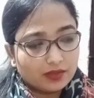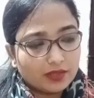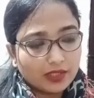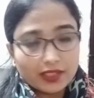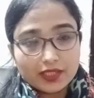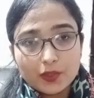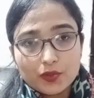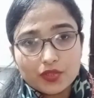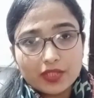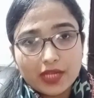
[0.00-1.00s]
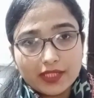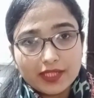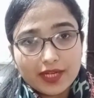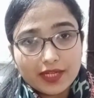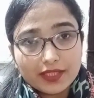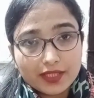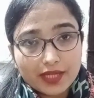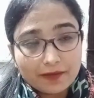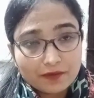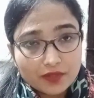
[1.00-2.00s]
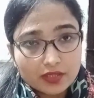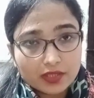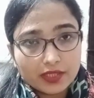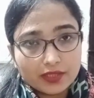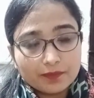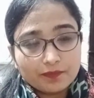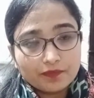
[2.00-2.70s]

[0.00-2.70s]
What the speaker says: the conclusion that he had derived earlier,